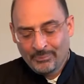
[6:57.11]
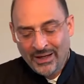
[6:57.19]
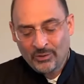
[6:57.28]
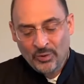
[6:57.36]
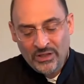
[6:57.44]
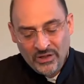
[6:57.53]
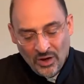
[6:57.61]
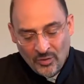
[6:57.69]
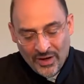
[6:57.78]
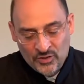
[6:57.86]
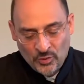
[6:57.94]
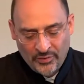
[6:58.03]
But we
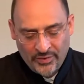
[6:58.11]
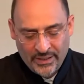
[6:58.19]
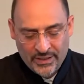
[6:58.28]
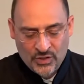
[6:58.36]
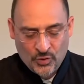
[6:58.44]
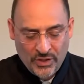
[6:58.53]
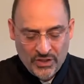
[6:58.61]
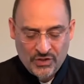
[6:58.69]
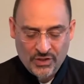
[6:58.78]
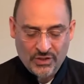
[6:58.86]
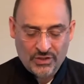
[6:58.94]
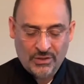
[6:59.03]
know as Orthodox
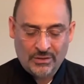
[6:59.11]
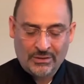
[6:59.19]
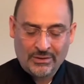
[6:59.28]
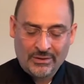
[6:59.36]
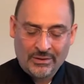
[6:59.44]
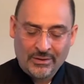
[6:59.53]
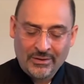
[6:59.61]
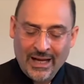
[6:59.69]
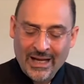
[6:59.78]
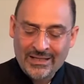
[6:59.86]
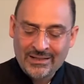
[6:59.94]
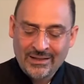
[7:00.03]
Christians
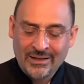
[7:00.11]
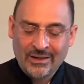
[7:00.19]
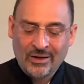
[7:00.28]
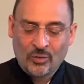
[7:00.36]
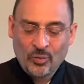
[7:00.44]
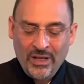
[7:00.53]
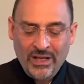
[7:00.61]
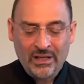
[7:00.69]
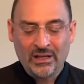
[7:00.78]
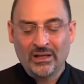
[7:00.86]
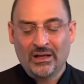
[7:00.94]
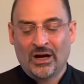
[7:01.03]
that
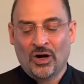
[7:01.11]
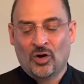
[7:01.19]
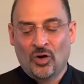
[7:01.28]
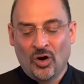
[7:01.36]
we are